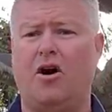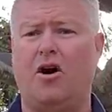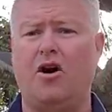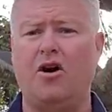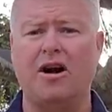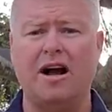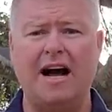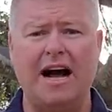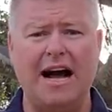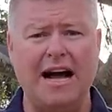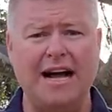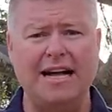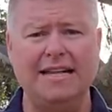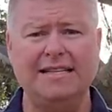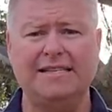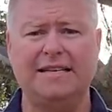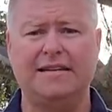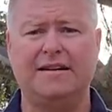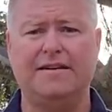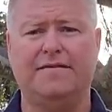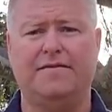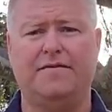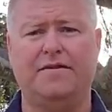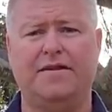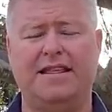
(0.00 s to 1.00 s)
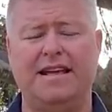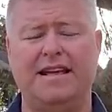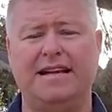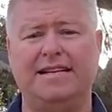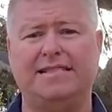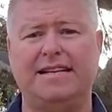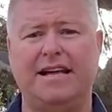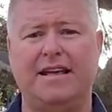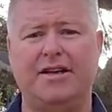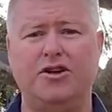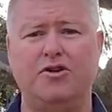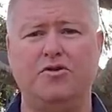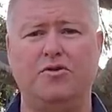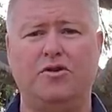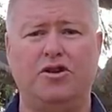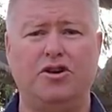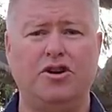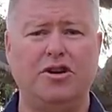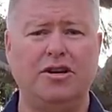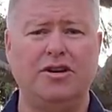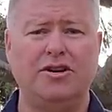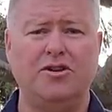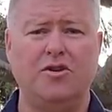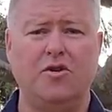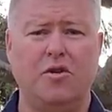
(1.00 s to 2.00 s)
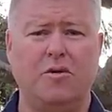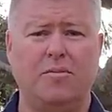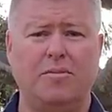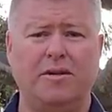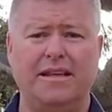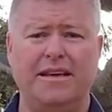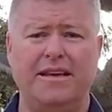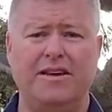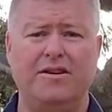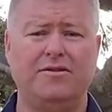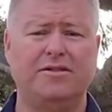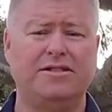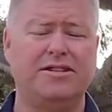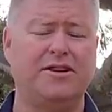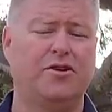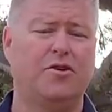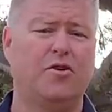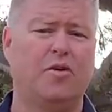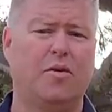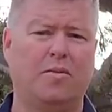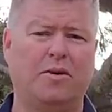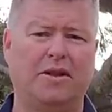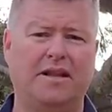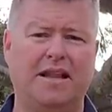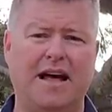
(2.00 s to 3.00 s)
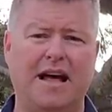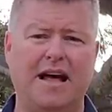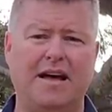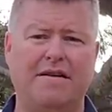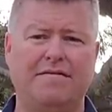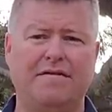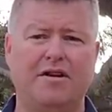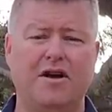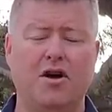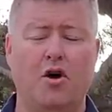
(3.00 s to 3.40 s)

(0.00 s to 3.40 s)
all kinds of different things that you could normally use in your normal life.